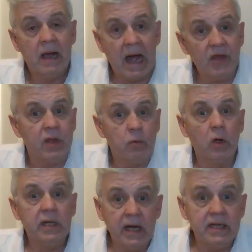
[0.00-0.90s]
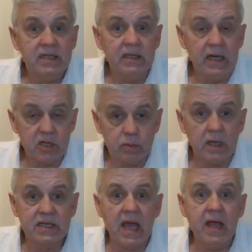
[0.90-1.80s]
I think what United need, as well
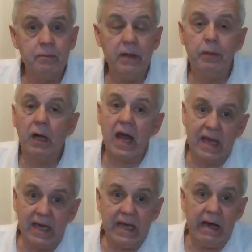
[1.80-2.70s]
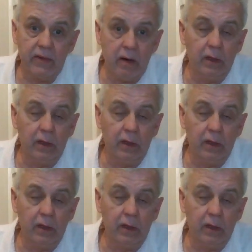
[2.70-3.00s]
as getting people like Iggy out there,